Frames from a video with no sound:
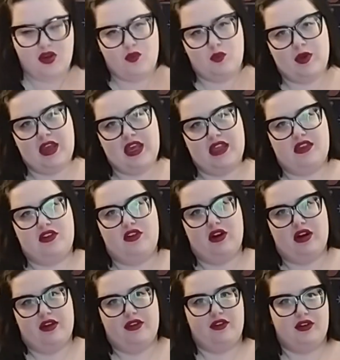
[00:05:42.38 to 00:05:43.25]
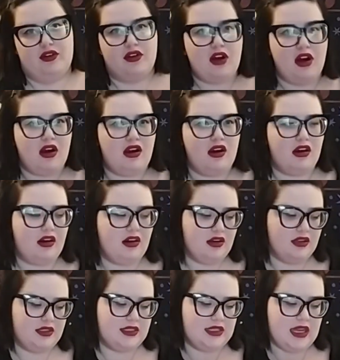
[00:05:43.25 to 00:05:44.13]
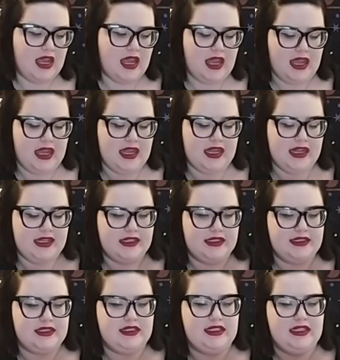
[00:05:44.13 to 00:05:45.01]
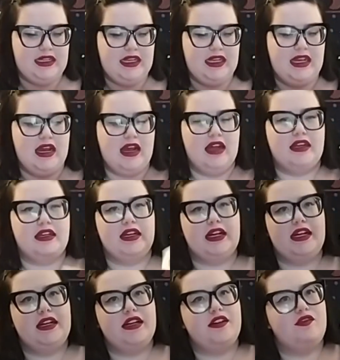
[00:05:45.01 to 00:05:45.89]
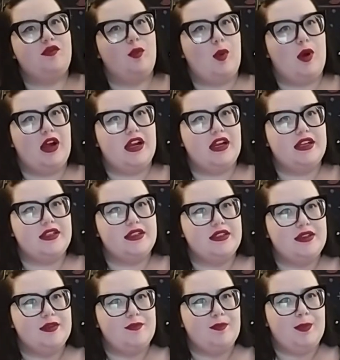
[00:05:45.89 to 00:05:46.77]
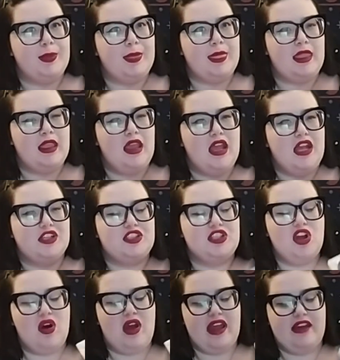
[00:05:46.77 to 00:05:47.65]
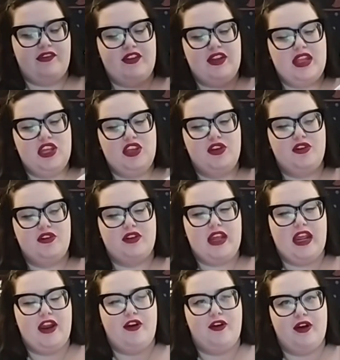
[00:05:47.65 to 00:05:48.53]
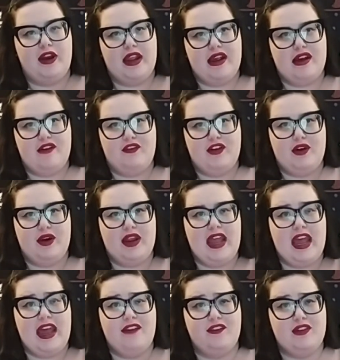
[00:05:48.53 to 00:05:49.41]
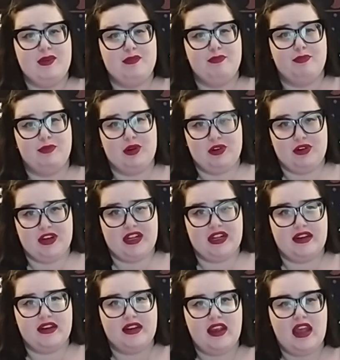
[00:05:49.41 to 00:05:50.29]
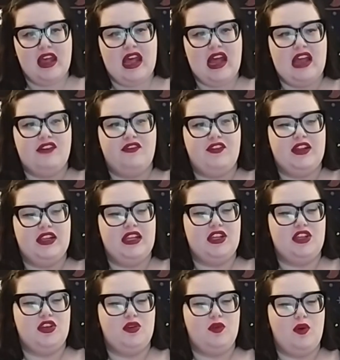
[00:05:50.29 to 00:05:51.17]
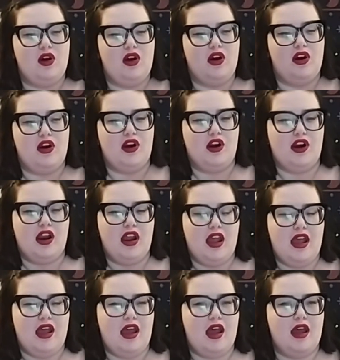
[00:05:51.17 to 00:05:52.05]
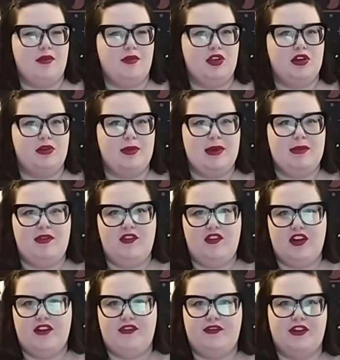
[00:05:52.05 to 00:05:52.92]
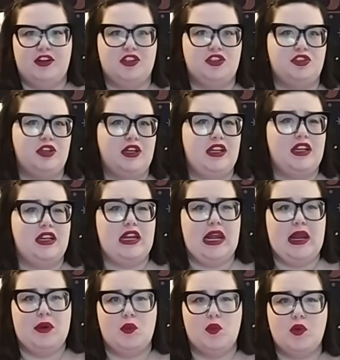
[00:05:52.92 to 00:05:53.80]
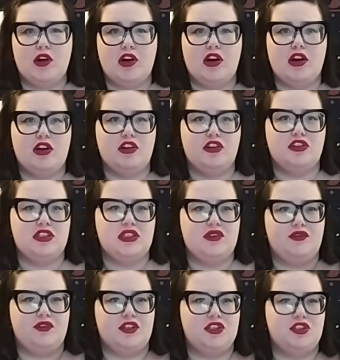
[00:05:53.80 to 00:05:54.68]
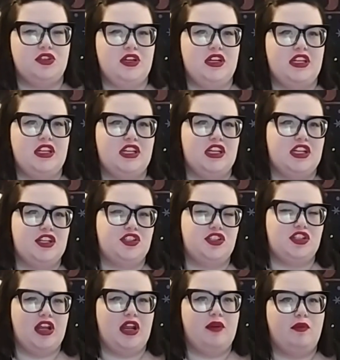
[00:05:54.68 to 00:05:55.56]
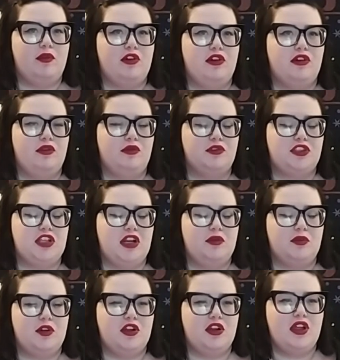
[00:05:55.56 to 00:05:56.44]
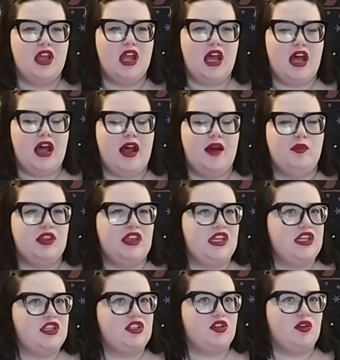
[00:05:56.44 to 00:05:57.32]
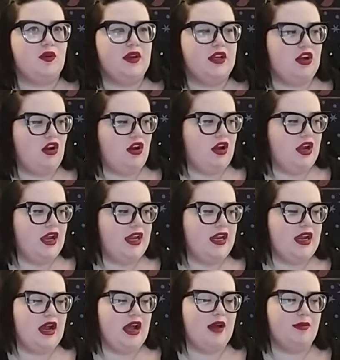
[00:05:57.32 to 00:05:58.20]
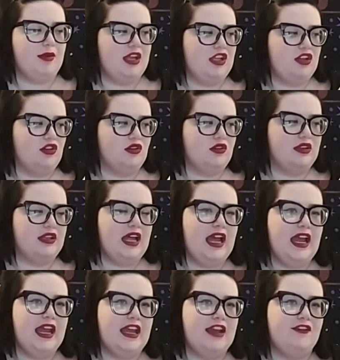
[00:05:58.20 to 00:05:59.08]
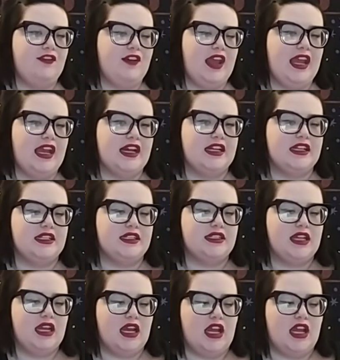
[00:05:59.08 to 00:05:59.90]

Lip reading: with your other cards, is the Nine of Wands. So I feel like you're carrying a very heavy burden. I feel like you are, maybe very frustrated at work, or just frustrated in general with things going on in your life, and